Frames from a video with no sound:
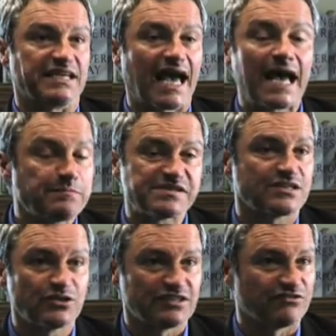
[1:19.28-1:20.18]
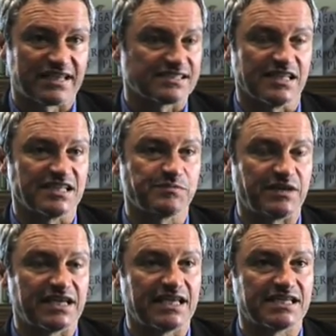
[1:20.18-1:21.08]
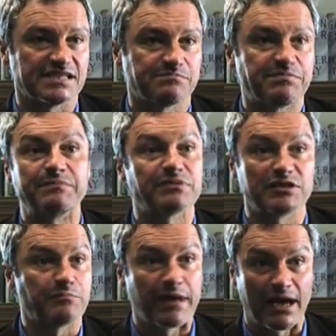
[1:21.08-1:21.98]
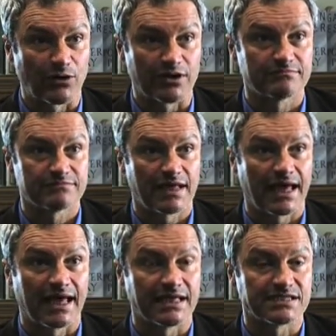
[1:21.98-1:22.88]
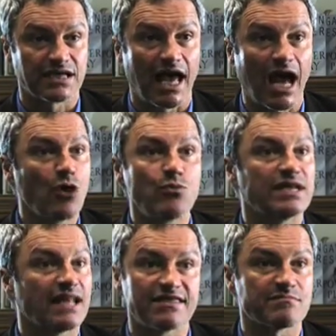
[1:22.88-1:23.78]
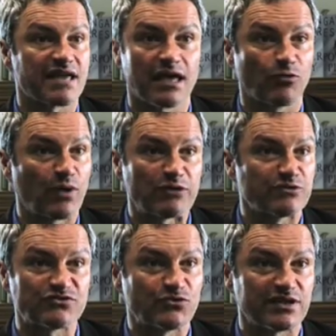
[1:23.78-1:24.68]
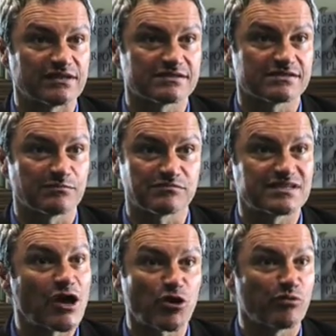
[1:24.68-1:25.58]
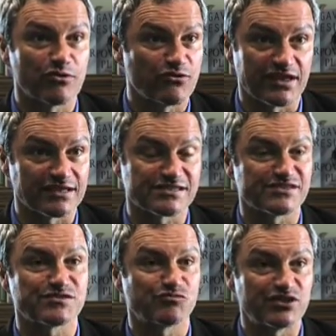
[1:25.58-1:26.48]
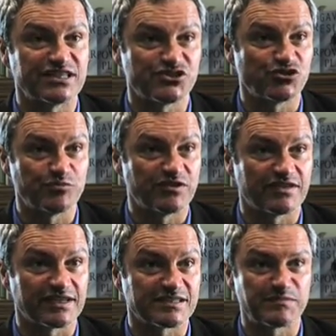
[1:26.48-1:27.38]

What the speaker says: me, absolutely fascinates me, is people in power and how we let them get away with doing some terrible things and some really stupid things.